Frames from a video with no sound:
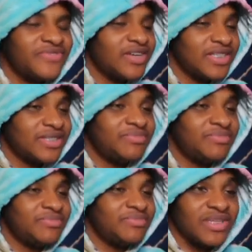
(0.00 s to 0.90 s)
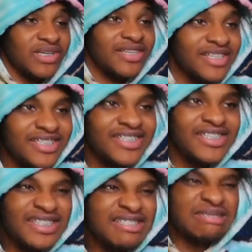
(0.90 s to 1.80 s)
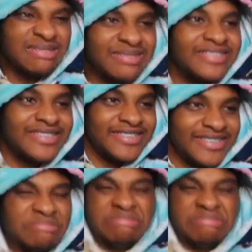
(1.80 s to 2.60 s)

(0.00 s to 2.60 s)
This be hard. To make you mine, uh, I don't act